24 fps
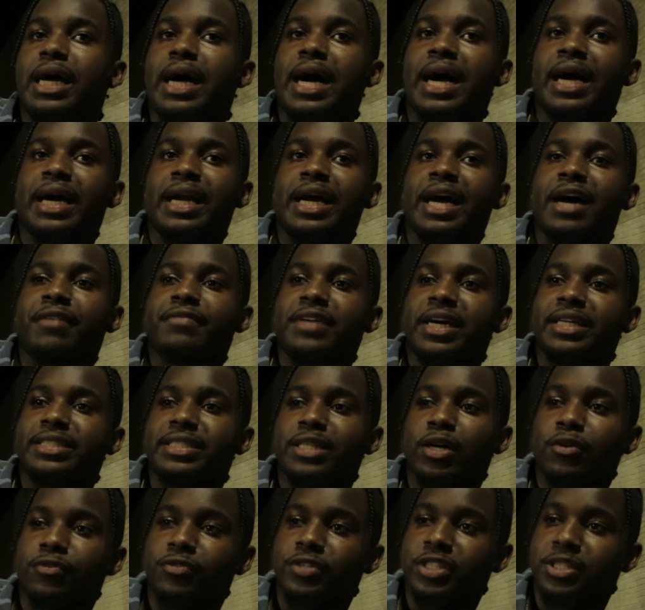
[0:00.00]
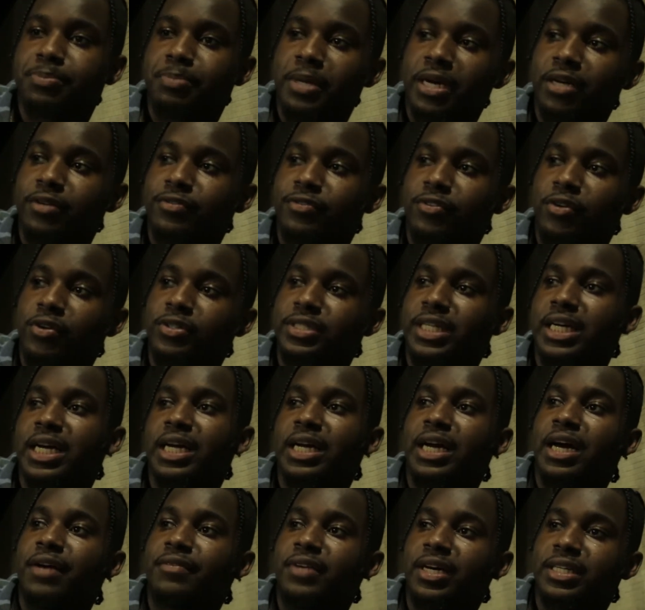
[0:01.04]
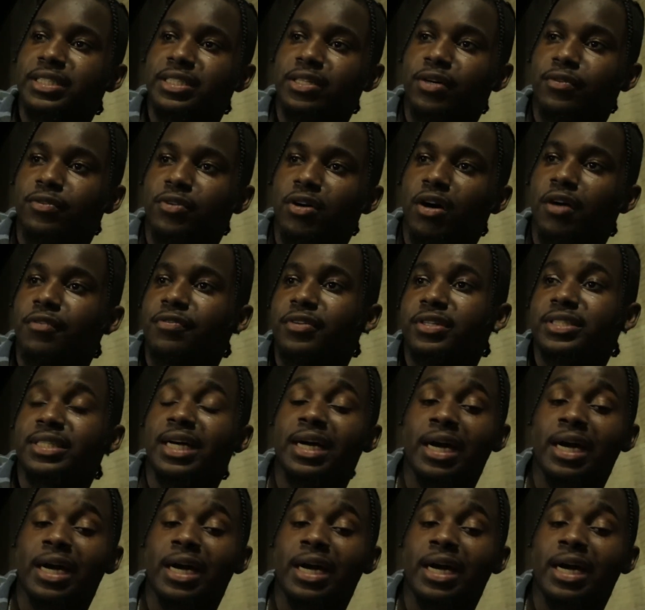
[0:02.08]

I gotta have that self-respect first. I gotta have that self-confidence.